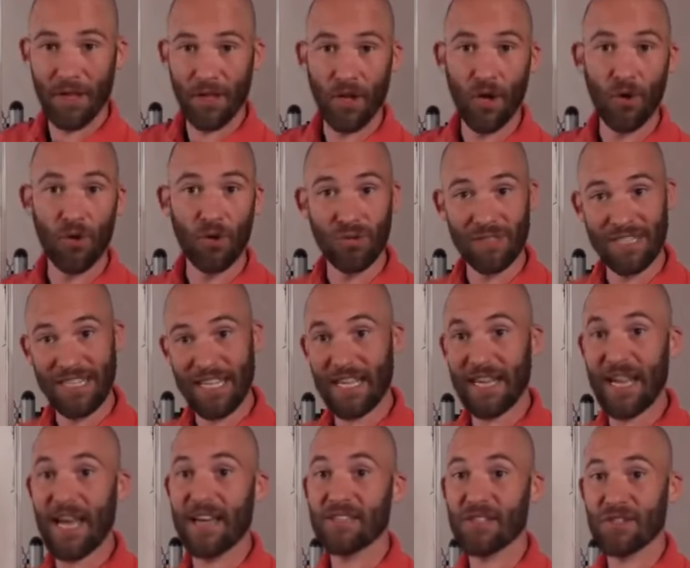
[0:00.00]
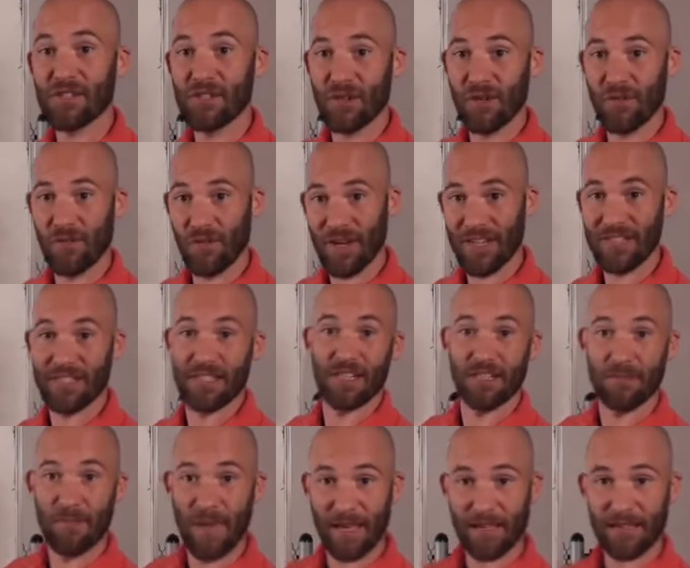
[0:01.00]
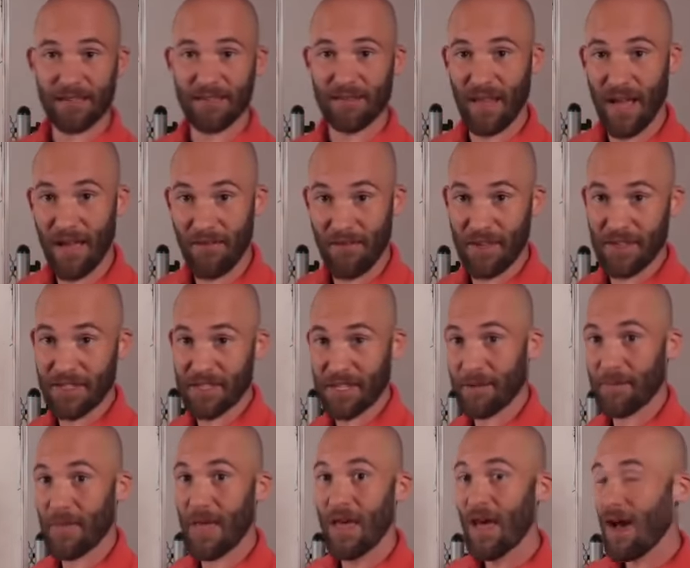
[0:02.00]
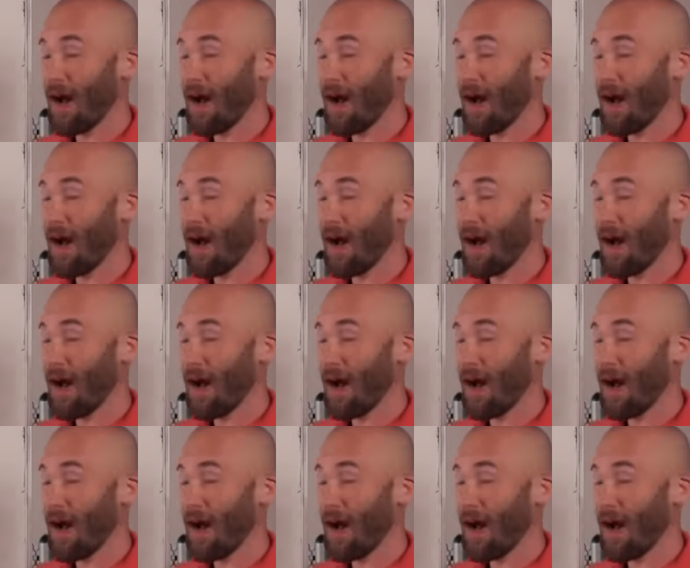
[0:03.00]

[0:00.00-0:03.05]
the local DNS server is. It just makes life easier